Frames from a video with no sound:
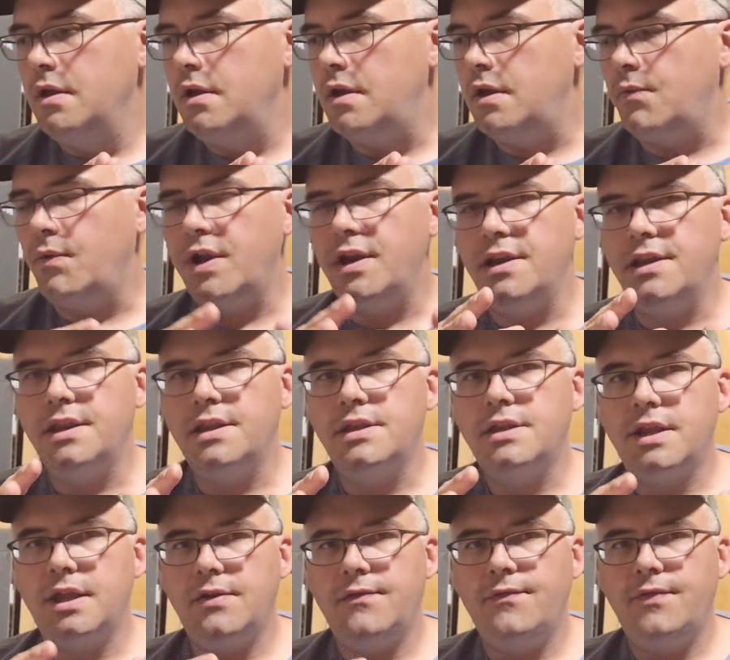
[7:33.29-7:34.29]
and I want it to
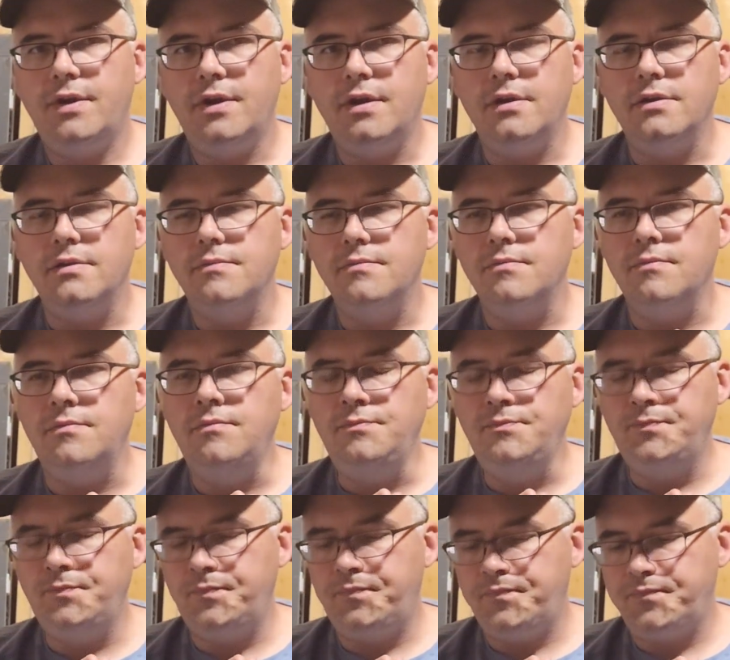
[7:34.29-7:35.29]
stay fun.
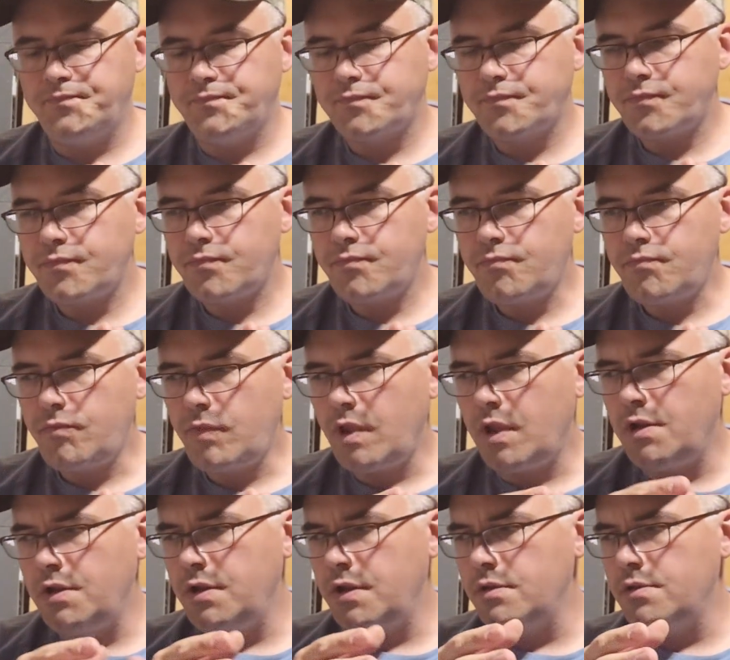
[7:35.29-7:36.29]

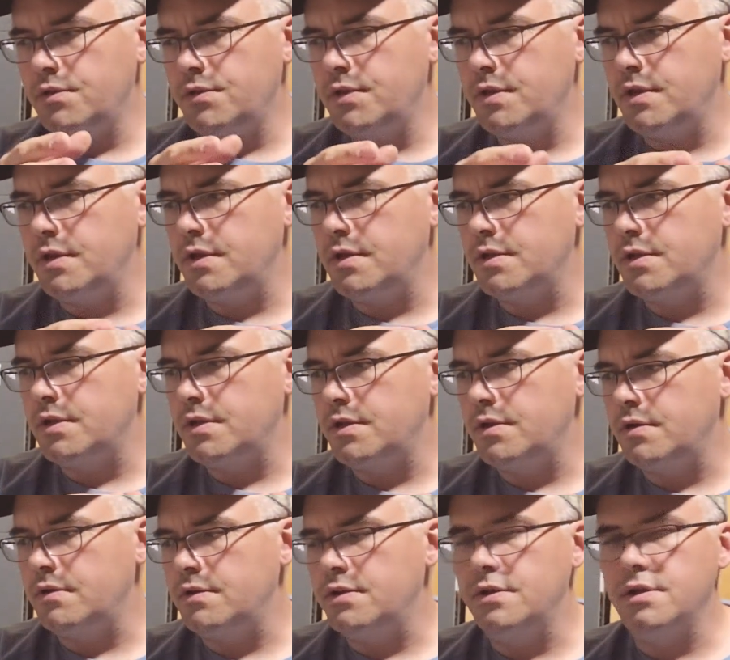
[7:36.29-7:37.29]
And the other thing is,
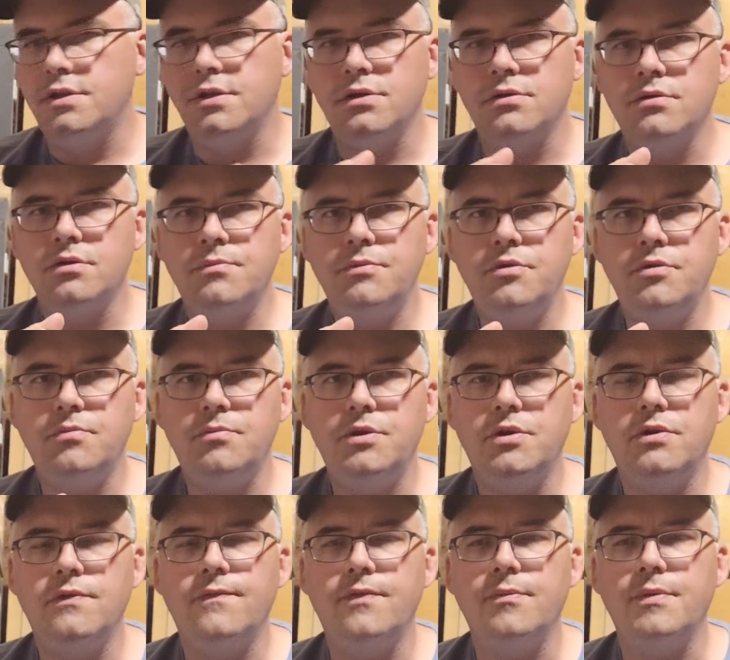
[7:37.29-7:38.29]
it's a tribute
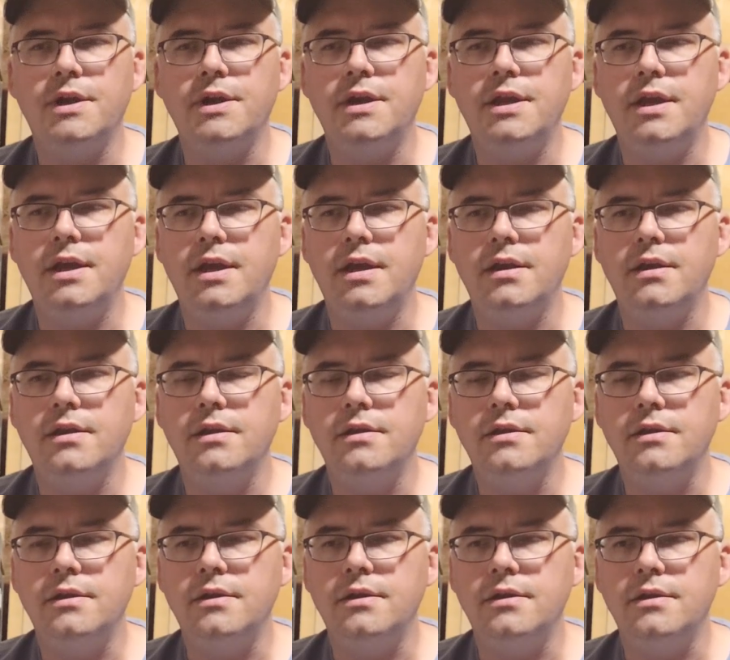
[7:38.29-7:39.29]
build for my dad,
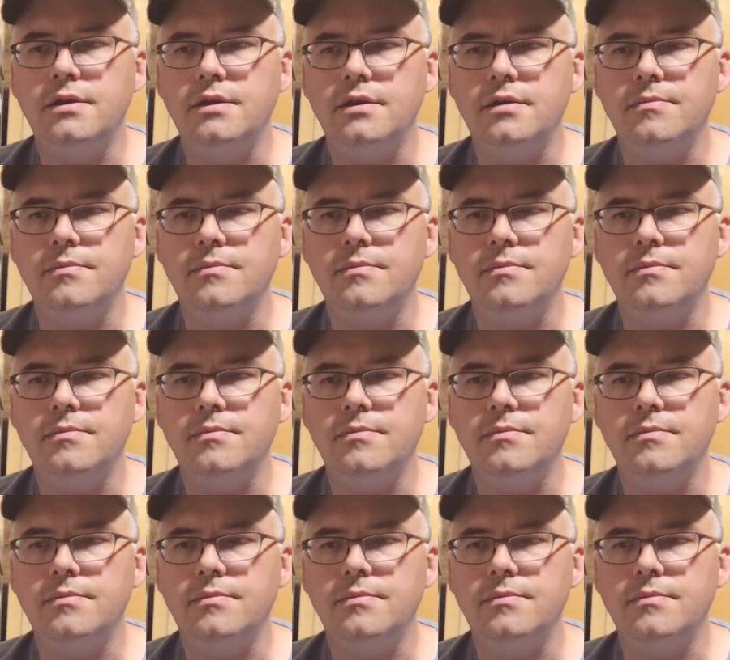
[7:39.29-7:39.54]
and